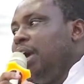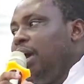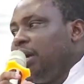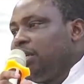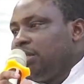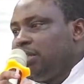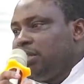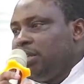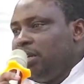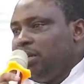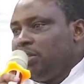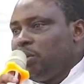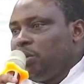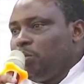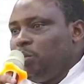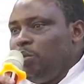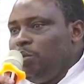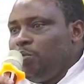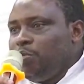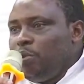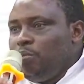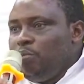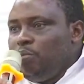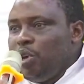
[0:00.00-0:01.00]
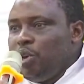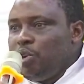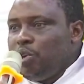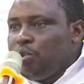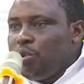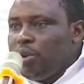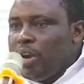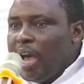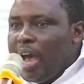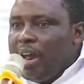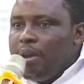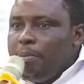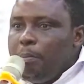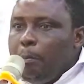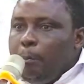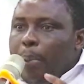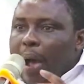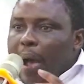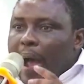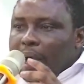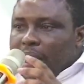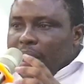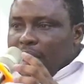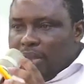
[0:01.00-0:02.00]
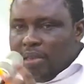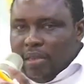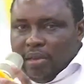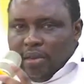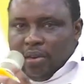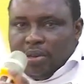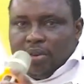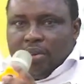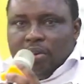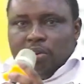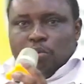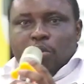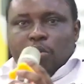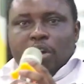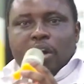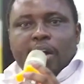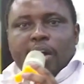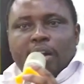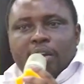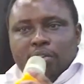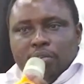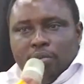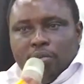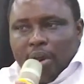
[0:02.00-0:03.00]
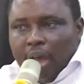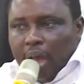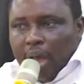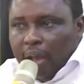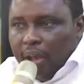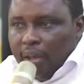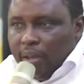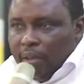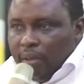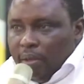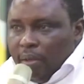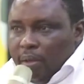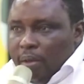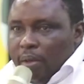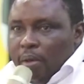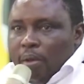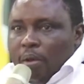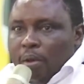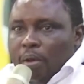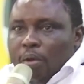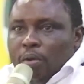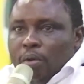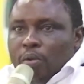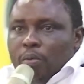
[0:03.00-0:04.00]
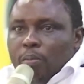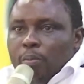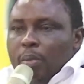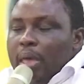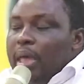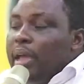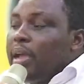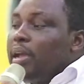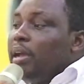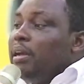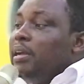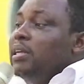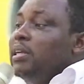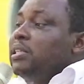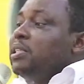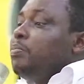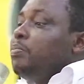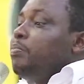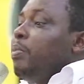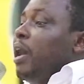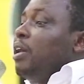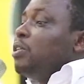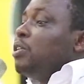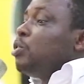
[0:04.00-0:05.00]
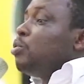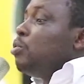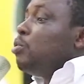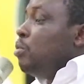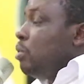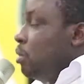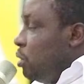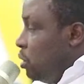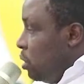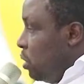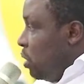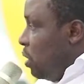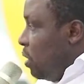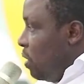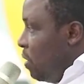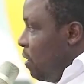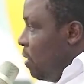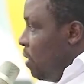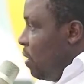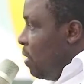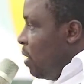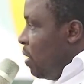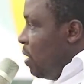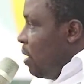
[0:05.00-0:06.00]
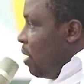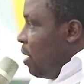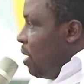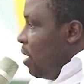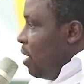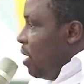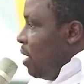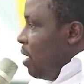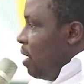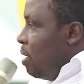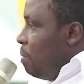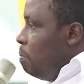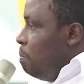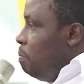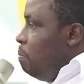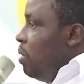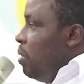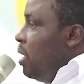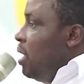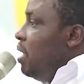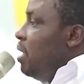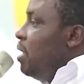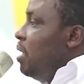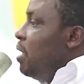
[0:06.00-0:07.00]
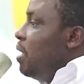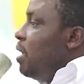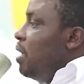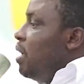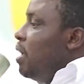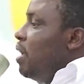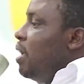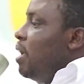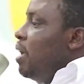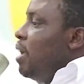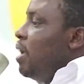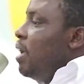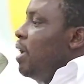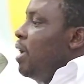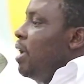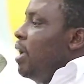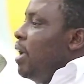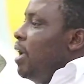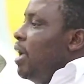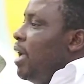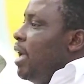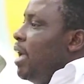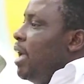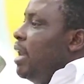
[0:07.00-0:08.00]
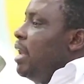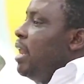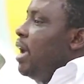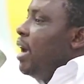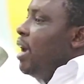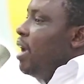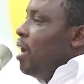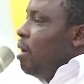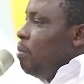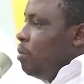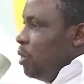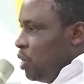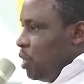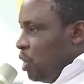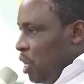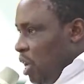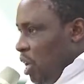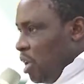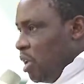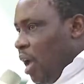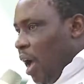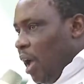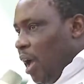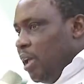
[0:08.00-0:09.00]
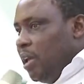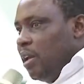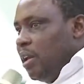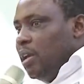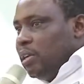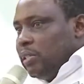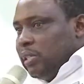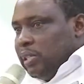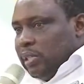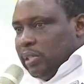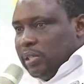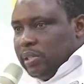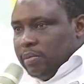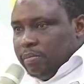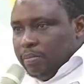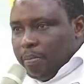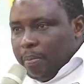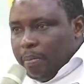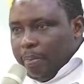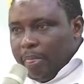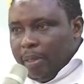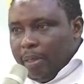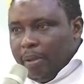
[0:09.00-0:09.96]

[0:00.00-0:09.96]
extensible information and package it into a curricula to make this person be the game changer in the system.